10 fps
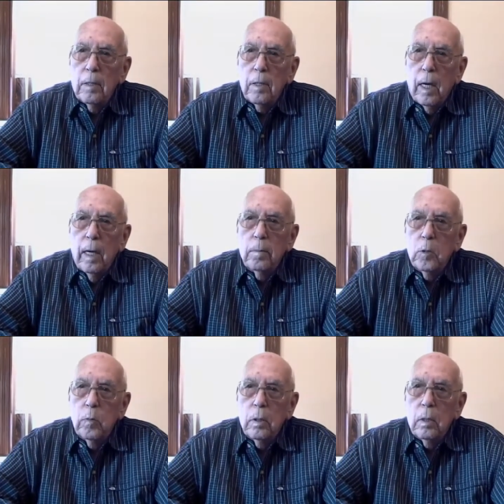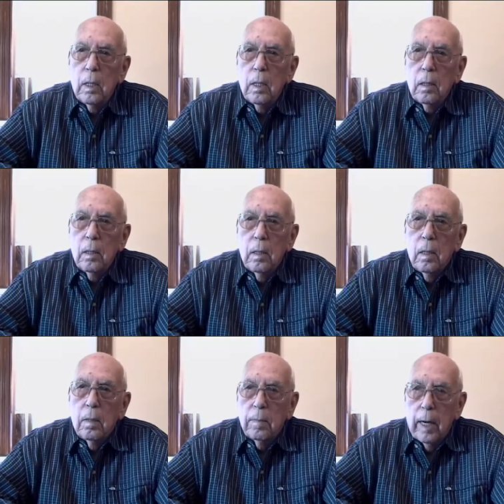of times with
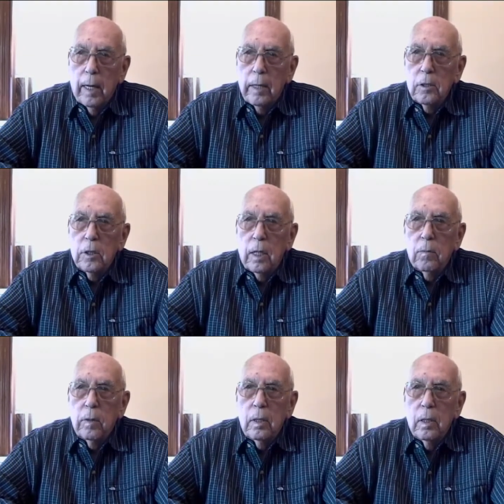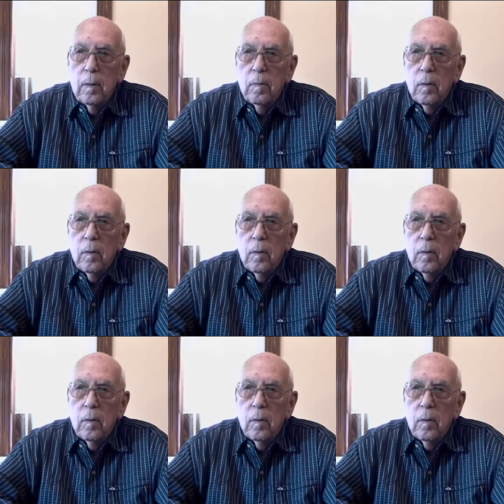pilots that would